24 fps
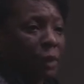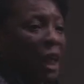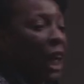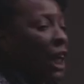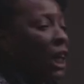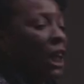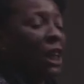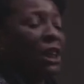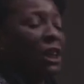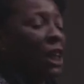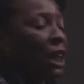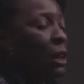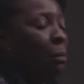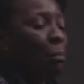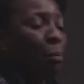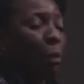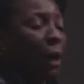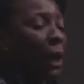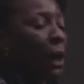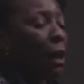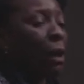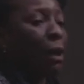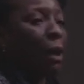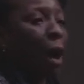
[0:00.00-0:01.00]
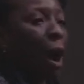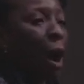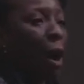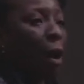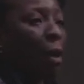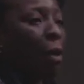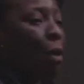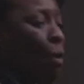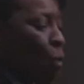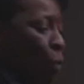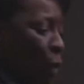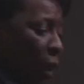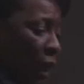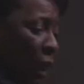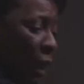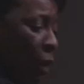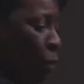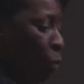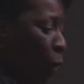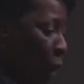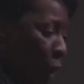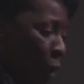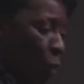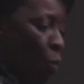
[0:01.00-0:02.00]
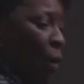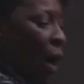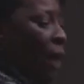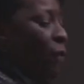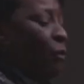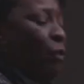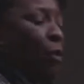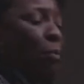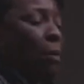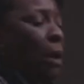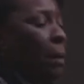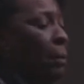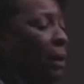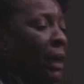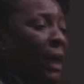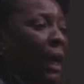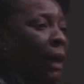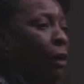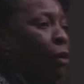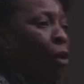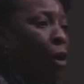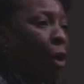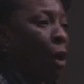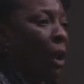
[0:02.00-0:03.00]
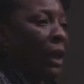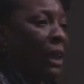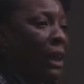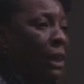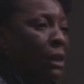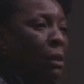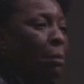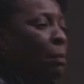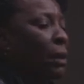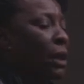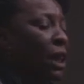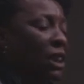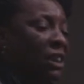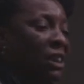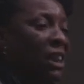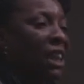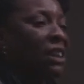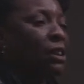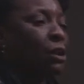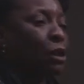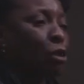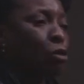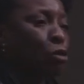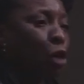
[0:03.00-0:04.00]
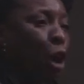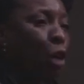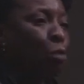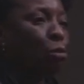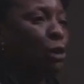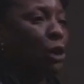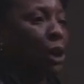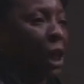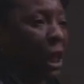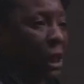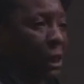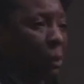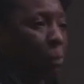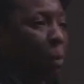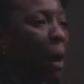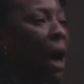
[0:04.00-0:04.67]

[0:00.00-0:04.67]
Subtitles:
And he didn't break a law when he went away from them in that car either, because that's the no chase